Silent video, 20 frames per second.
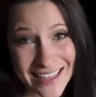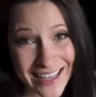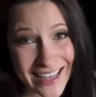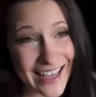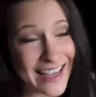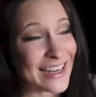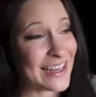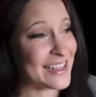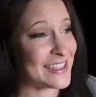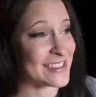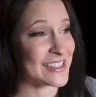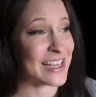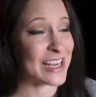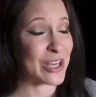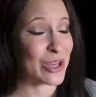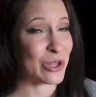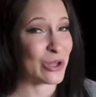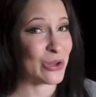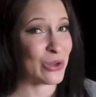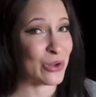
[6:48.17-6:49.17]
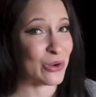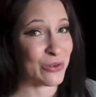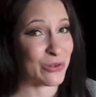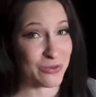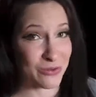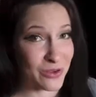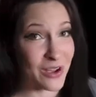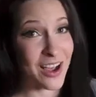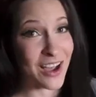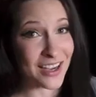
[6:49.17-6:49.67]
And he's like, you're
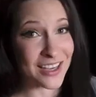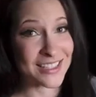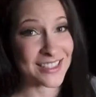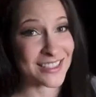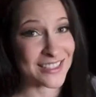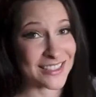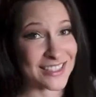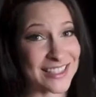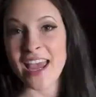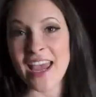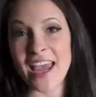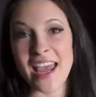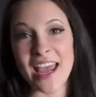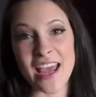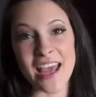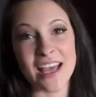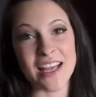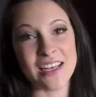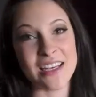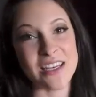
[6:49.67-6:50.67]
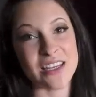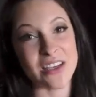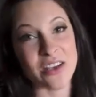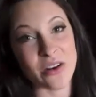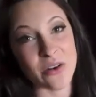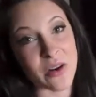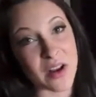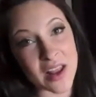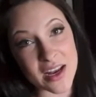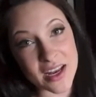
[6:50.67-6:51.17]
and you
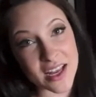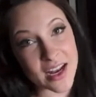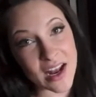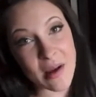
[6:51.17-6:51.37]
know what I did?